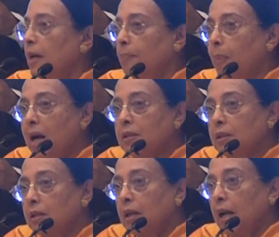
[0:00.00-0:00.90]

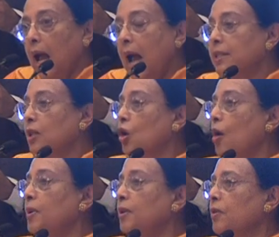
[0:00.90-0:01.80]
but as a
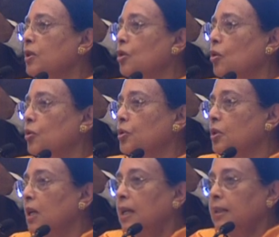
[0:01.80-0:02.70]
common resource